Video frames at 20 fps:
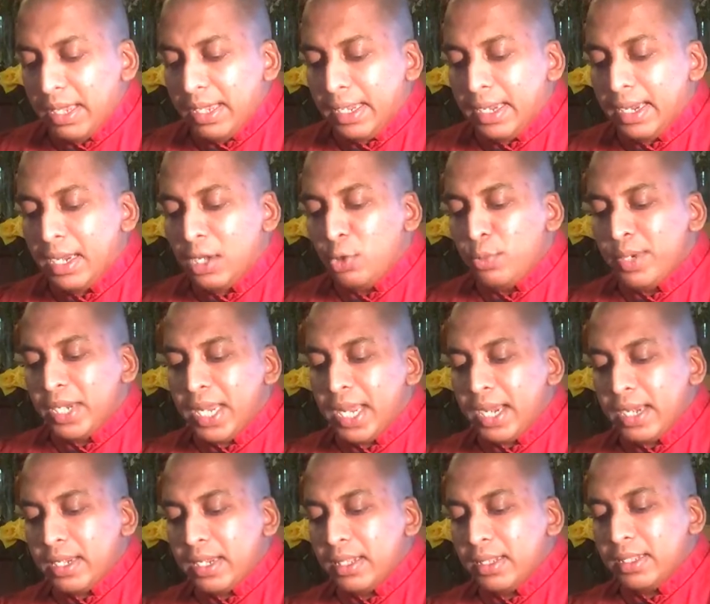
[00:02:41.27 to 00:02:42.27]

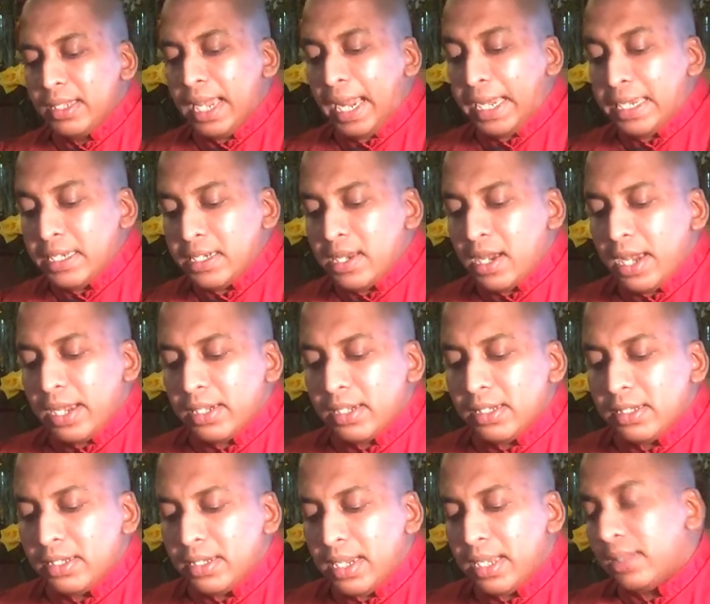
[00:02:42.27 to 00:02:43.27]
illuminating the entire
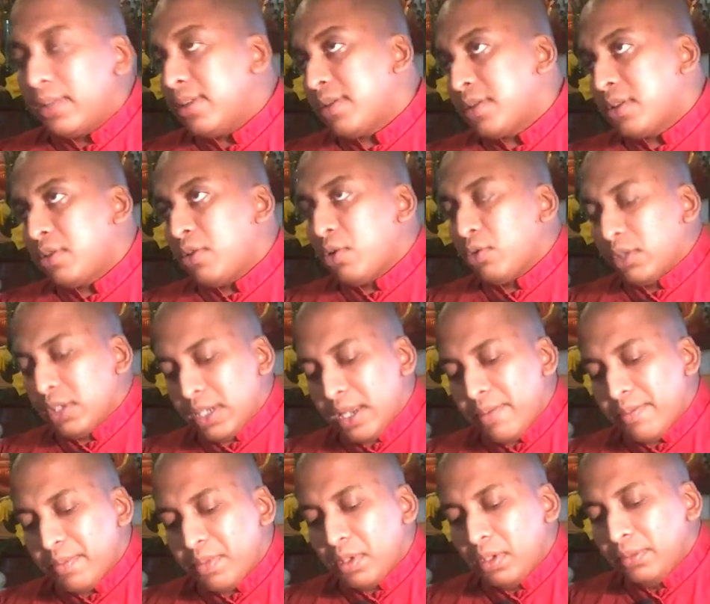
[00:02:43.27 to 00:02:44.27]
Jetha's grove, the
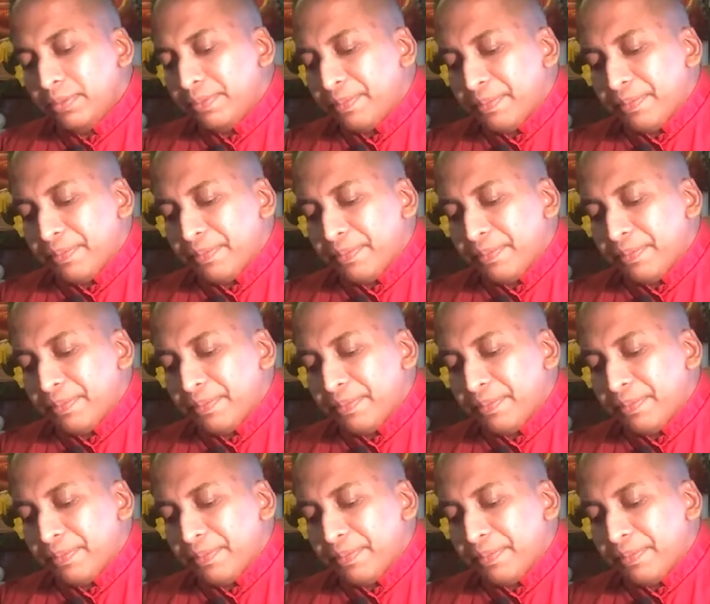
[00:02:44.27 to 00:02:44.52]
temple,